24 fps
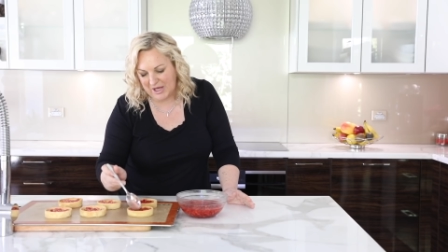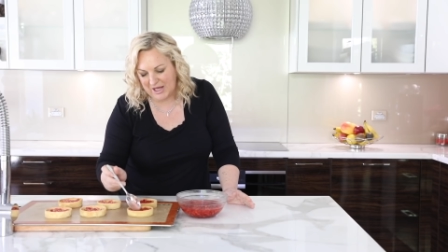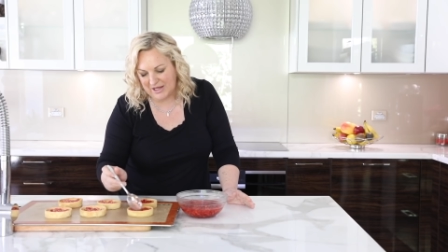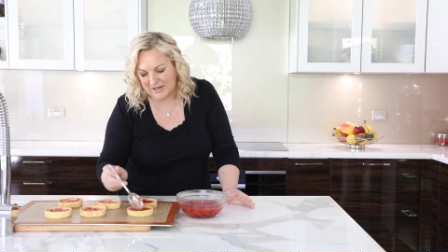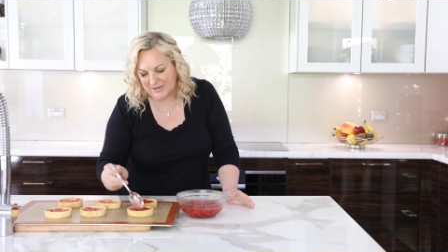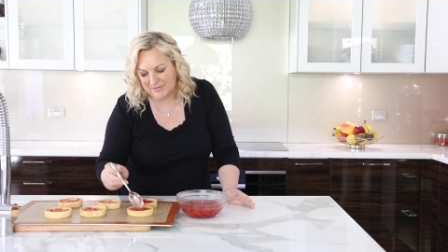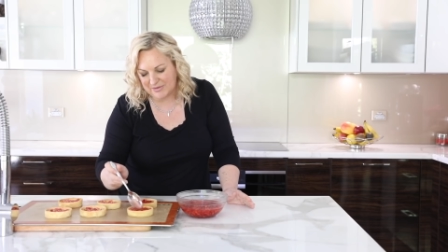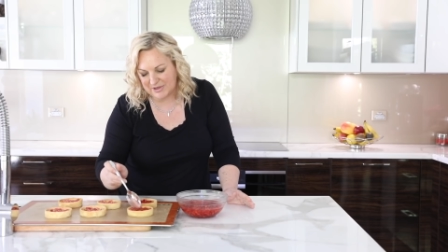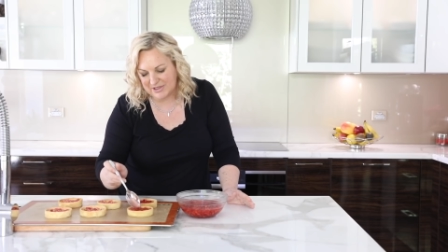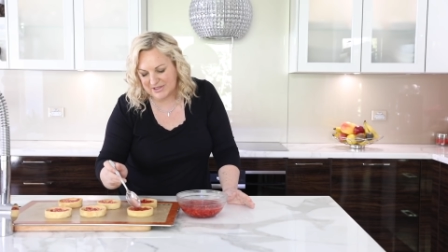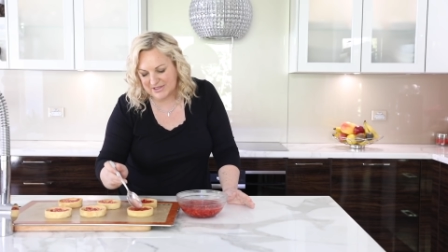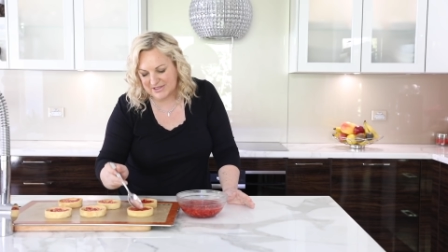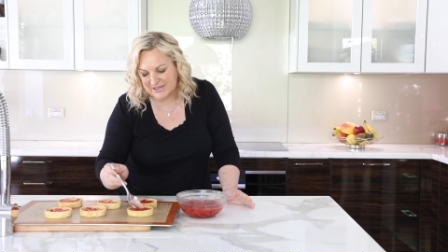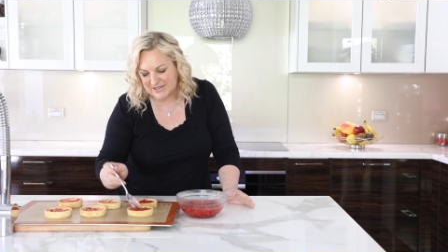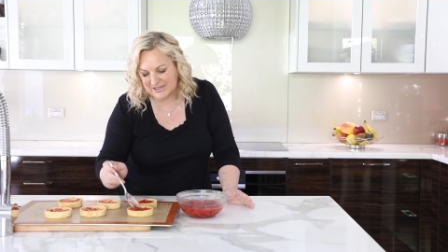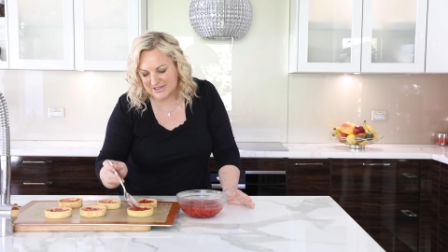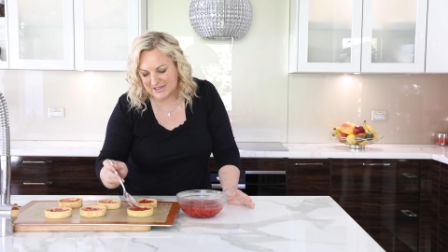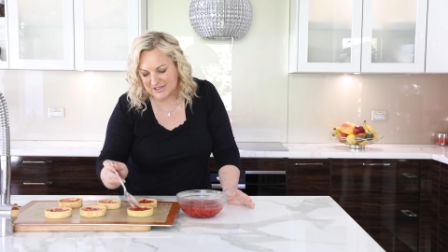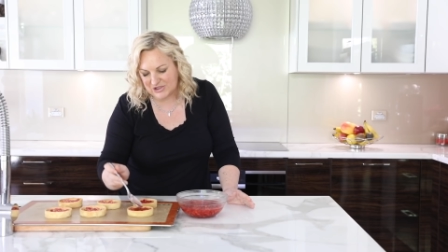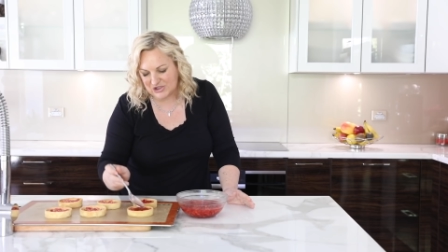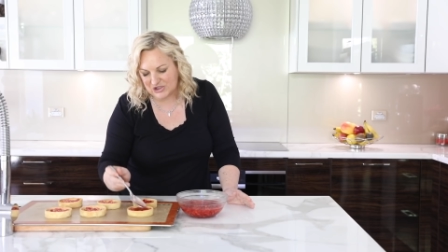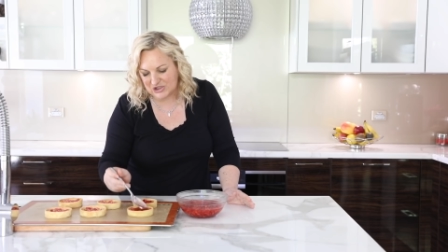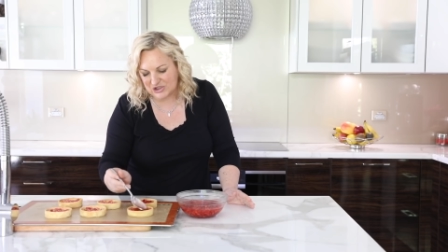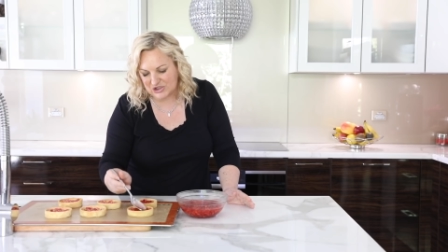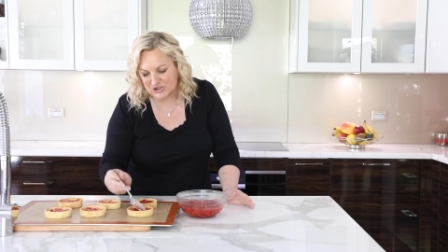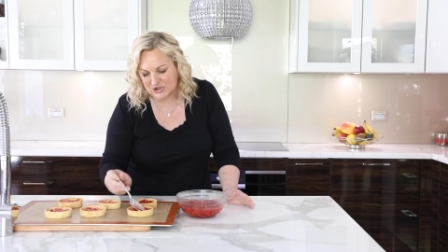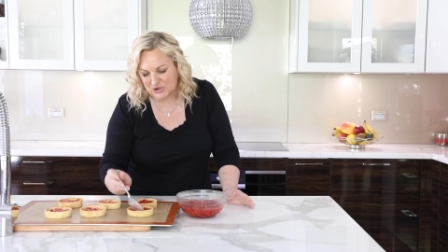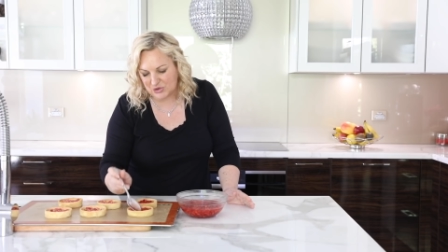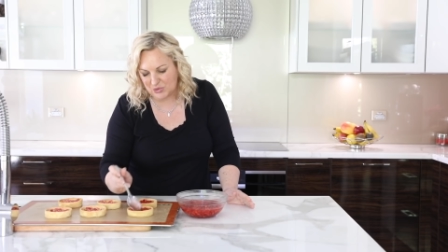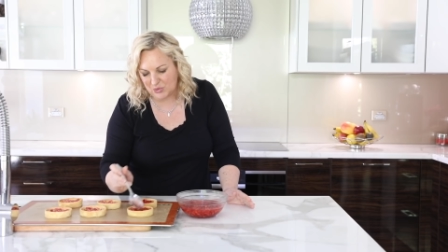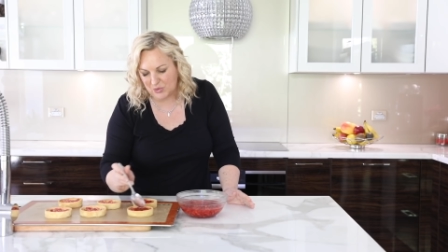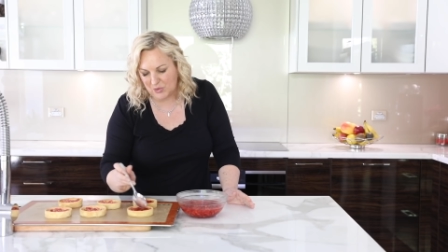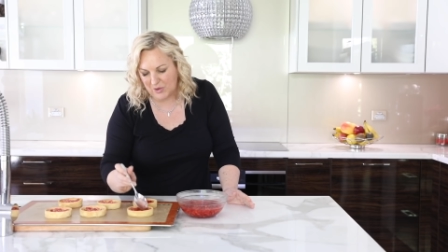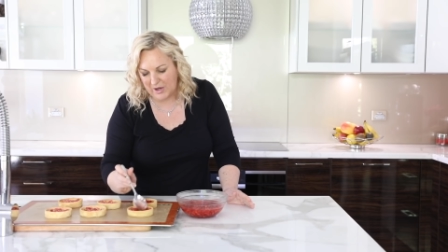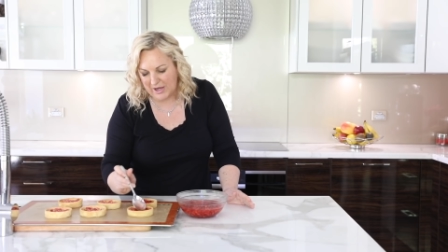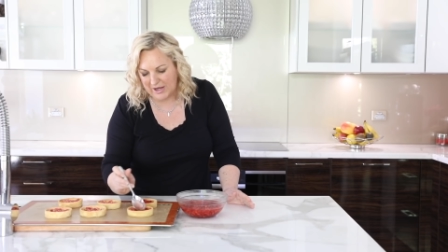elements and just do
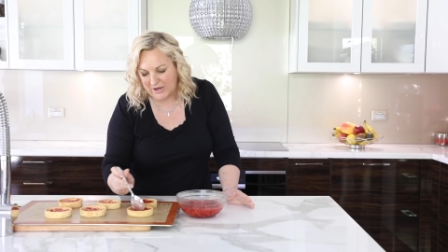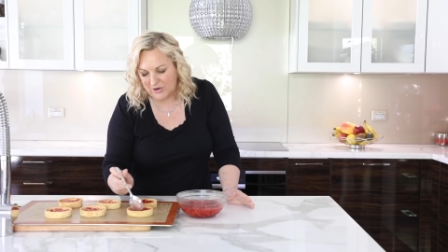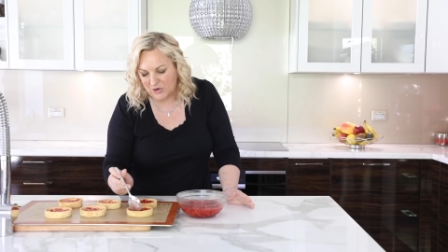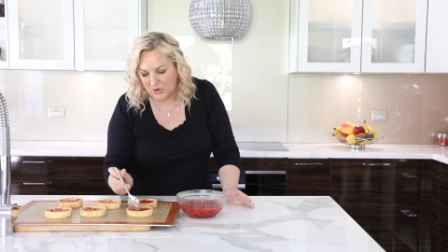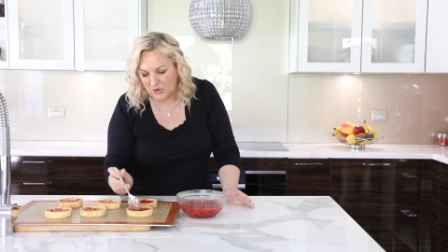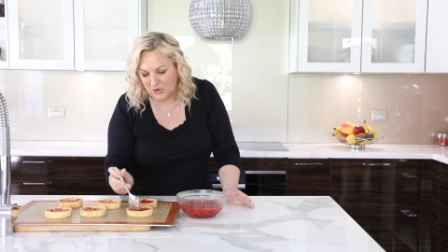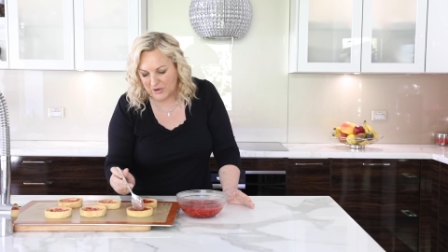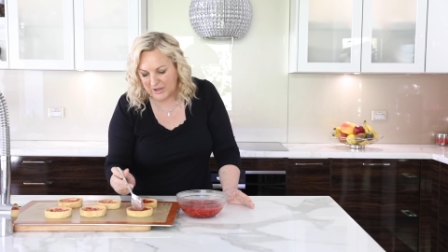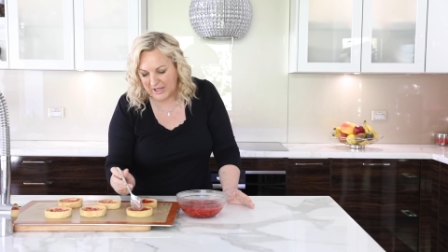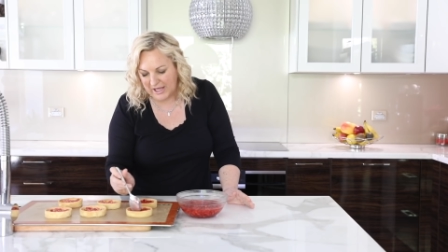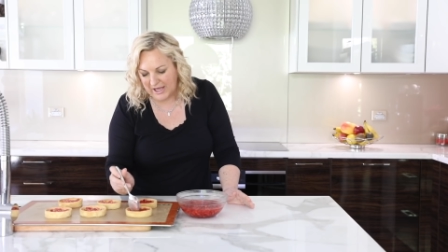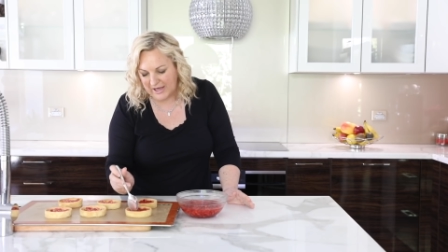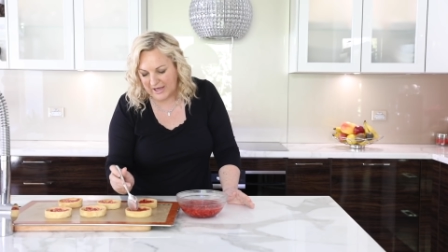one or the